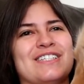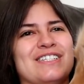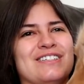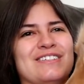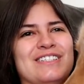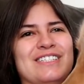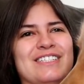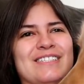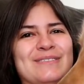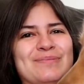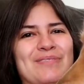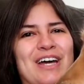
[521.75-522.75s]
to do, and
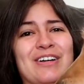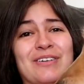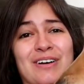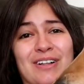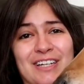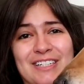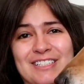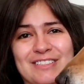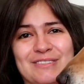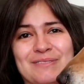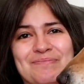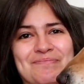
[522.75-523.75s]
I know y'all like
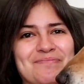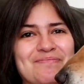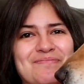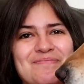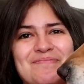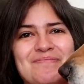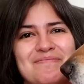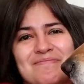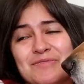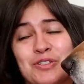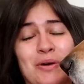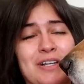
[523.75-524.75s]
to
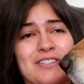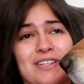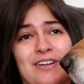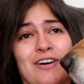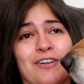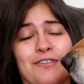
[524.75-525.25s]
join us on all